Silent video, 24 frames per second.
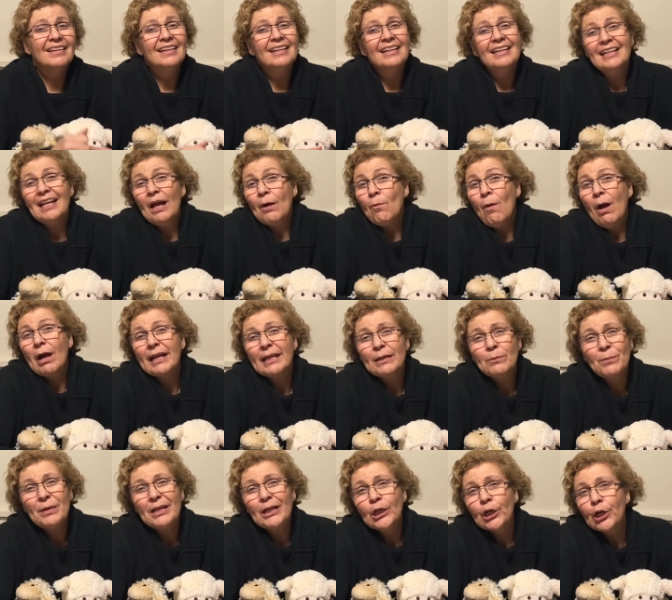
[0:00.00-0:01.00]
Now, what can
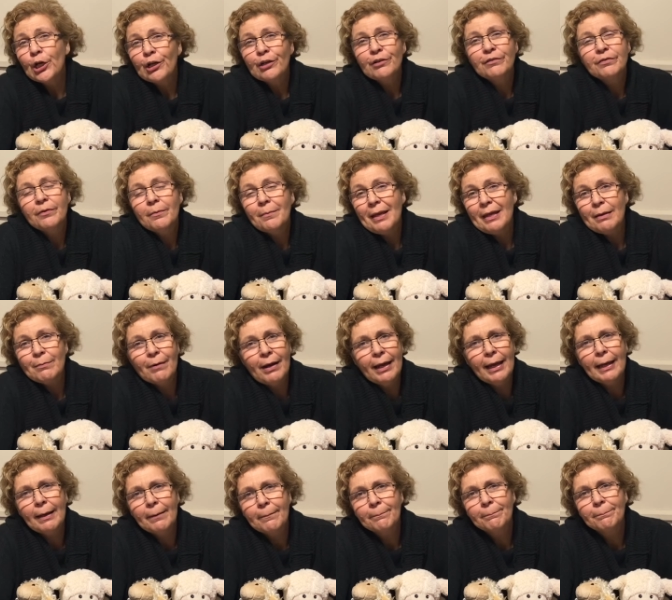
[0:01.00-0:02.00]
we learn from
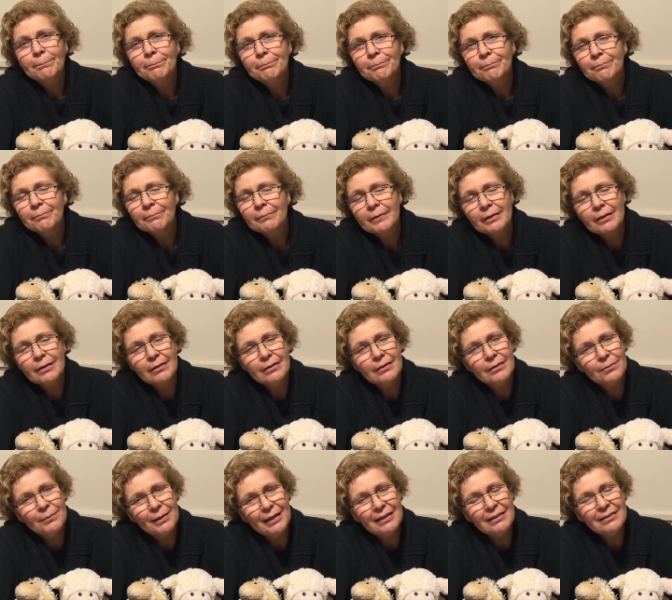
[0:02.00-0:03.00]
Abraham?
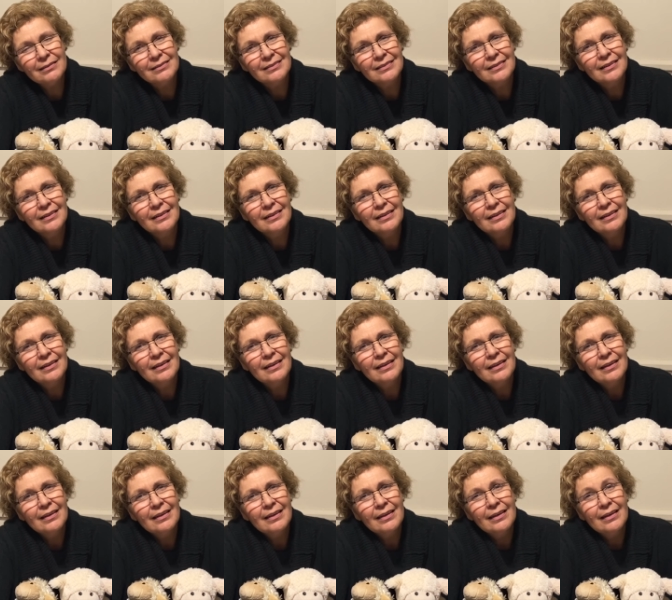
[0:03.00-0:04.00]
Well,
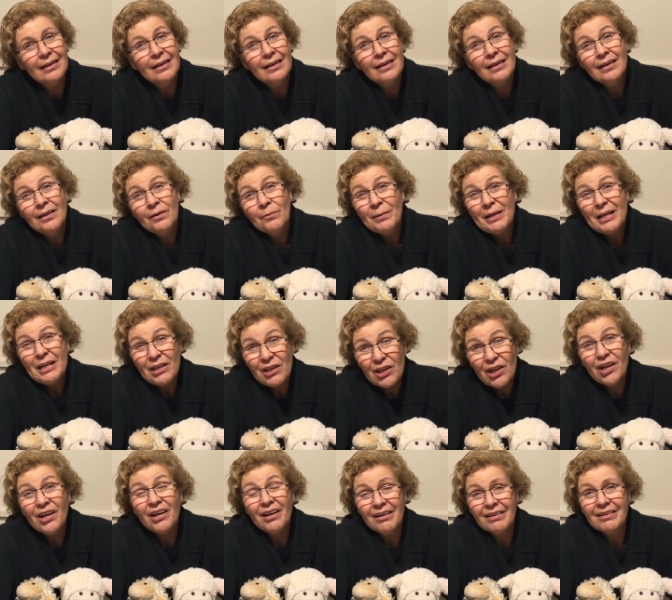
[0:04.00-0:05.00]
we
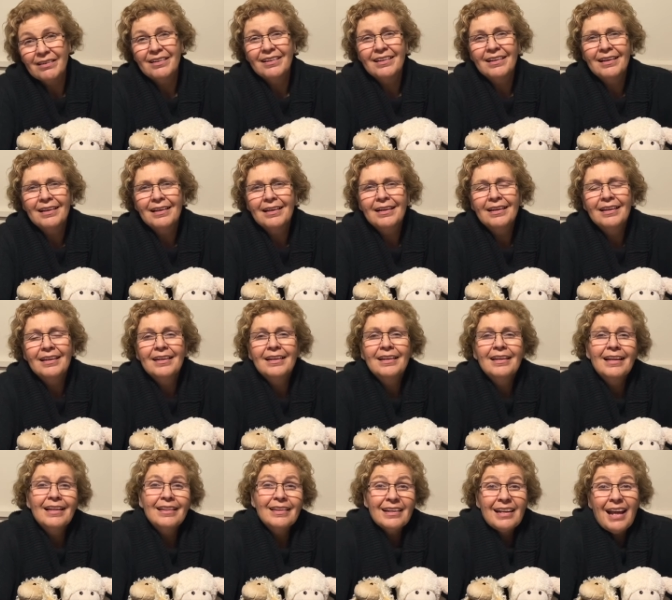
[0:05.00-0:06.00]
learn
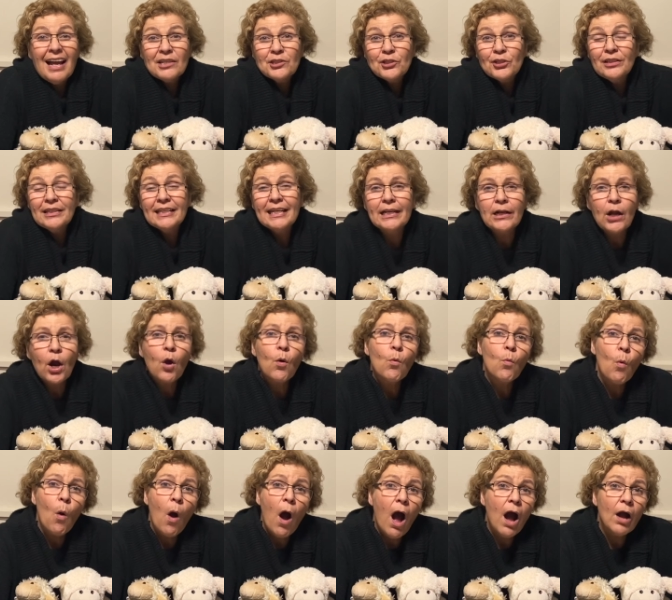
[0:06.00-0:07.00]
that actually in our
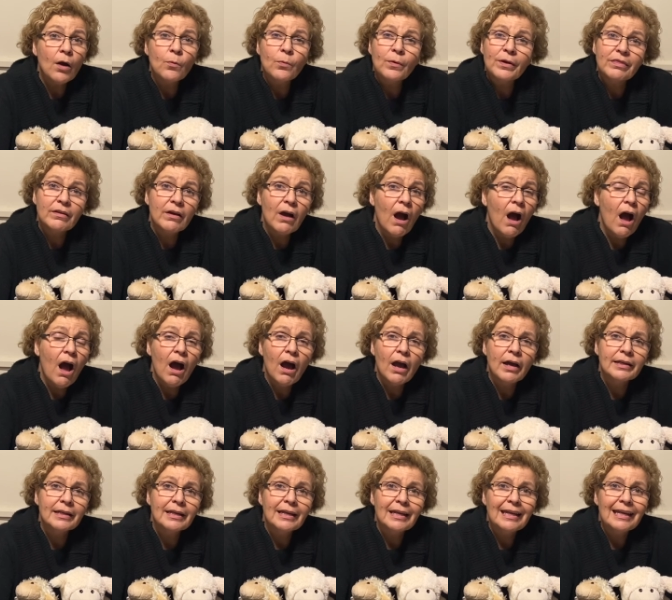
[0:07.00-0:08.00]
walk with
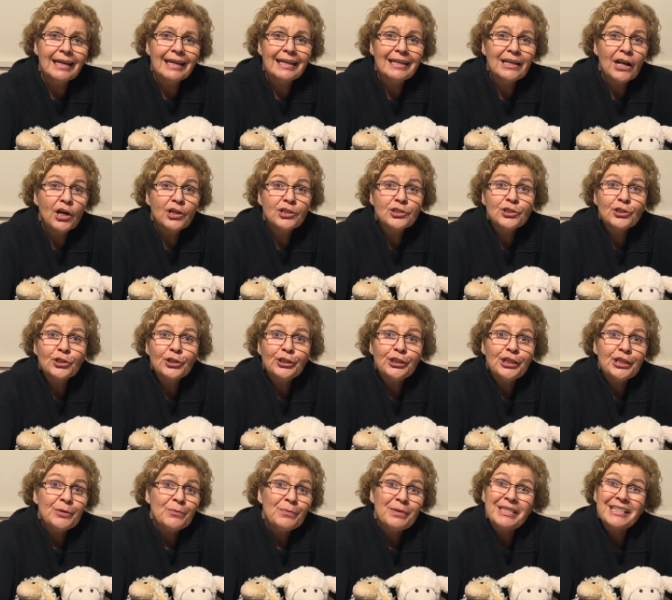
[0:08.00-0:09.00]
God, in our
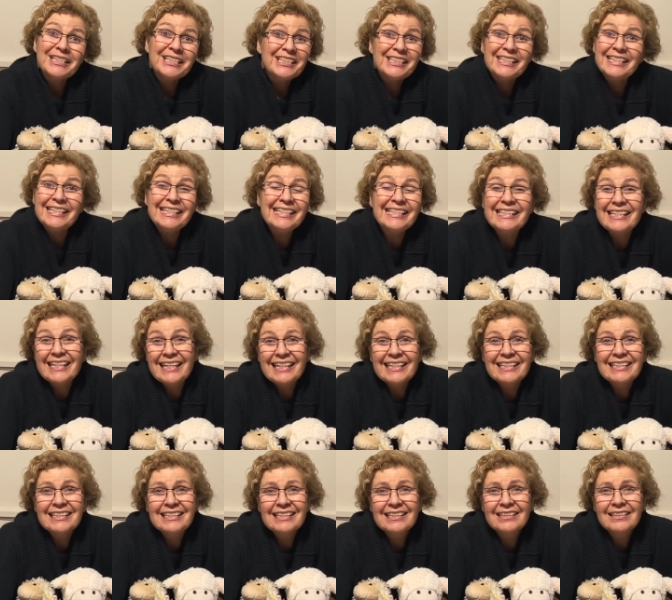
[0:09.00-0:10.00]
journey with
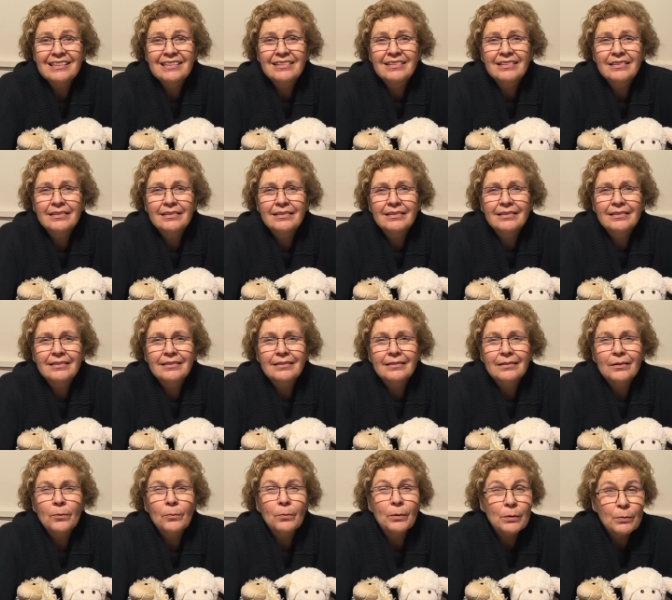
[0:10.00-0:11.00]
Jesus,
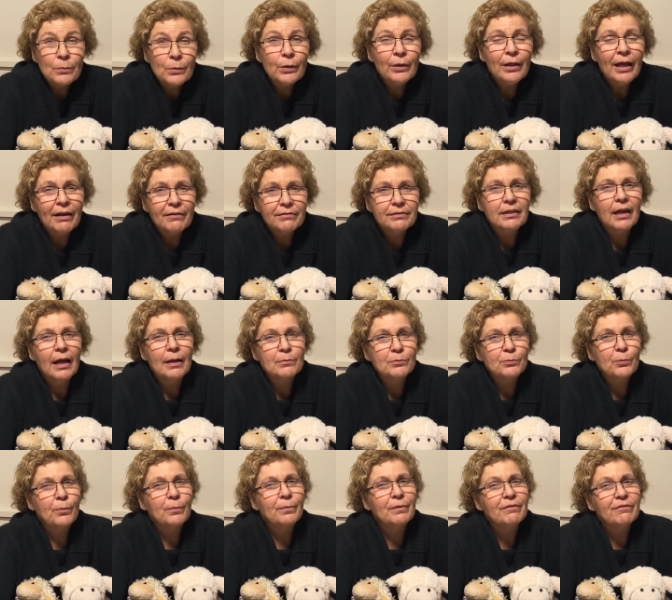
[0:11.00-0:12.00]
we will have times
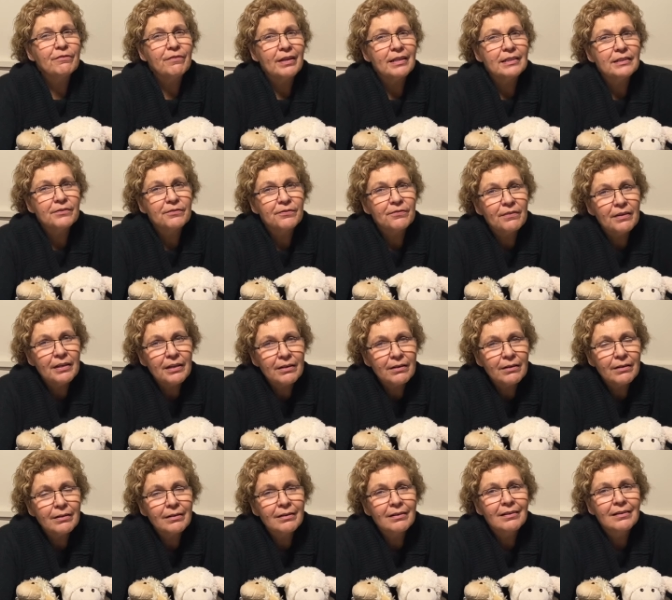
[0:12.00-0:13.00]
where we face
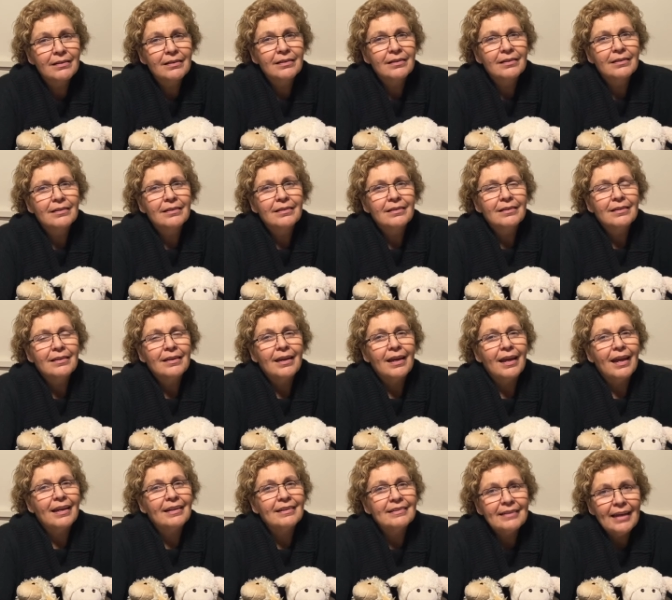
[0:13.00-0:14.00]
fear
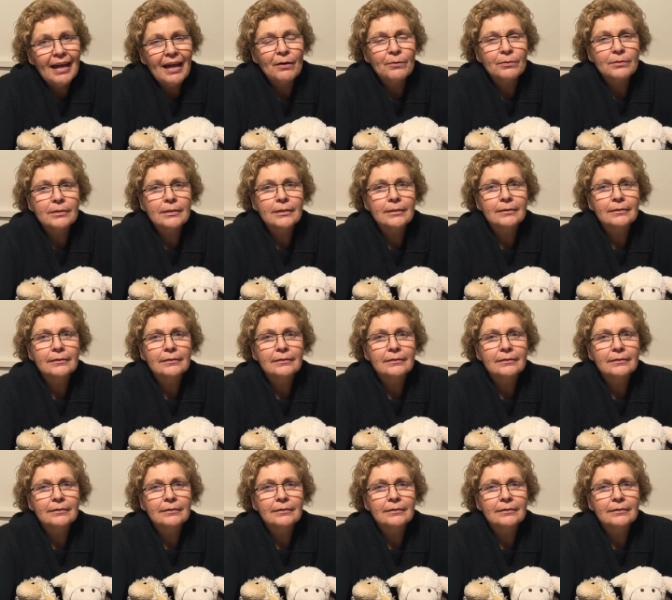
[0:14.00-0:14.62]
and doubt.